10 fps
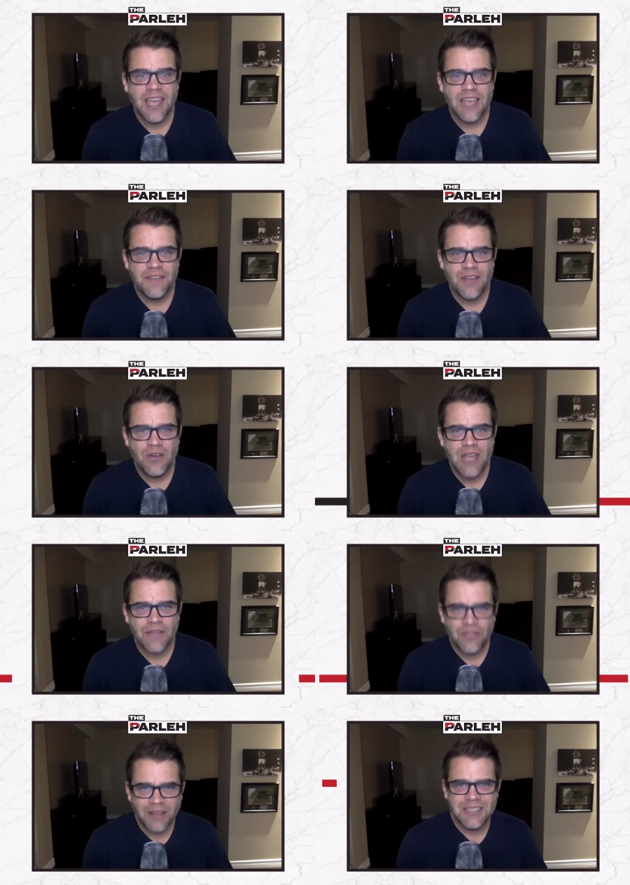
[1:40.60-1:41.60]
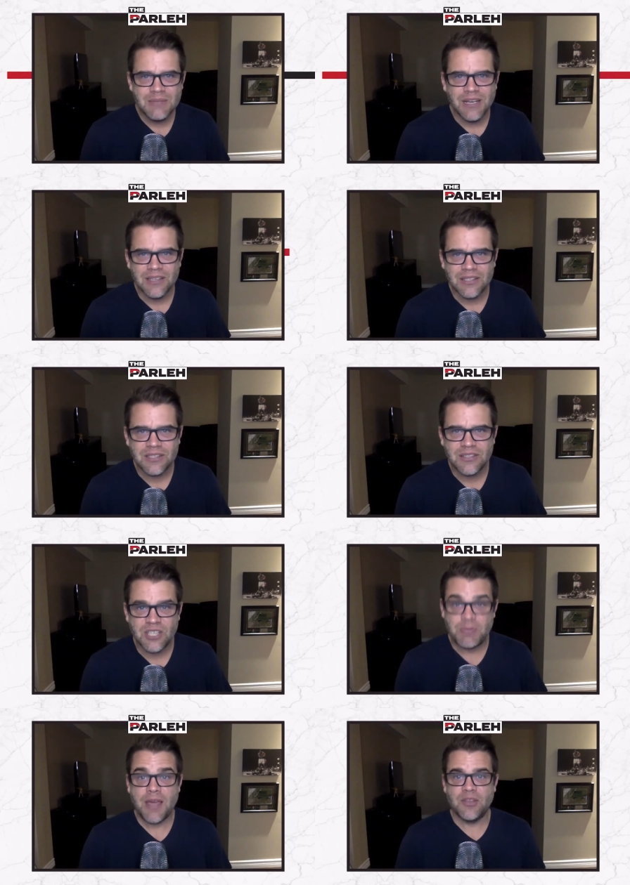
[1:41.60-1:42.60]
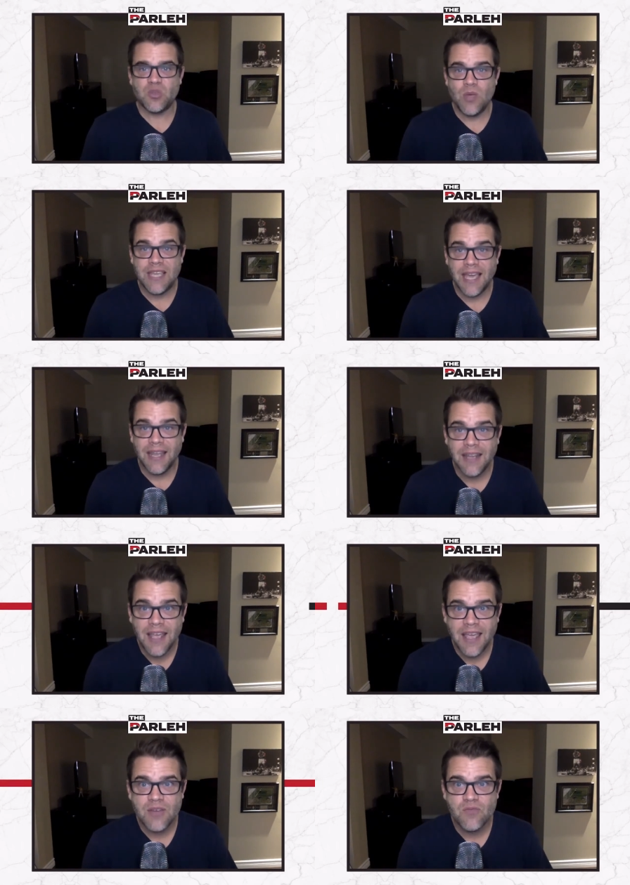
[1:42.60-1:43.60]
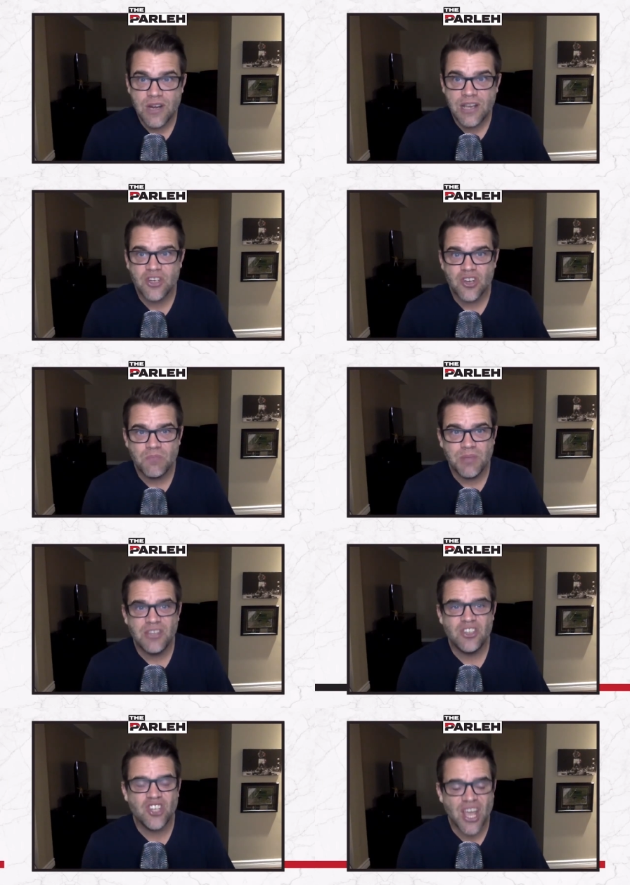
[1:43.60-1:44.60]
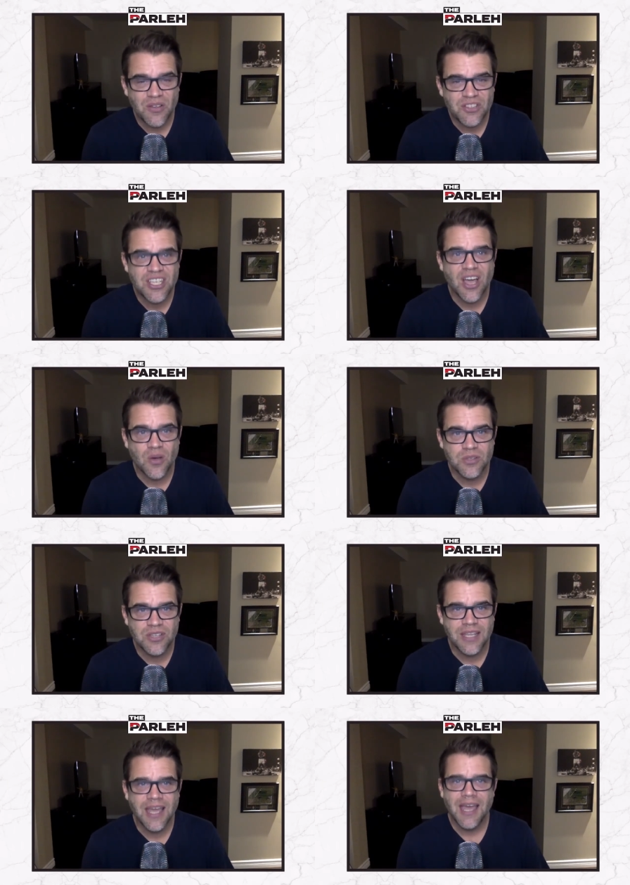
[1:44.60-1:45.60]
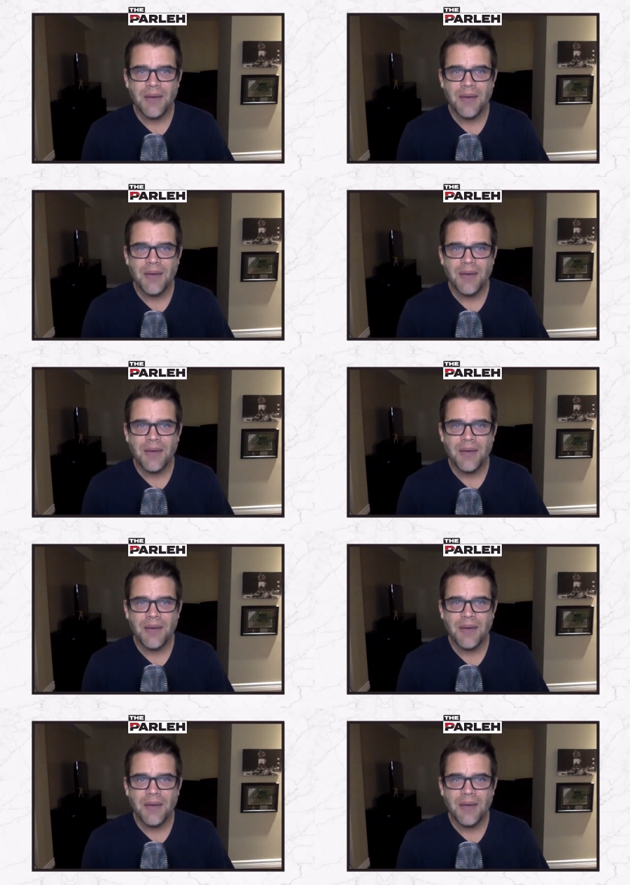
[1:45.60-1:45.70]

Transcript: If you only have 90 minutes to spare this weekend, it really should be Chelsea hosting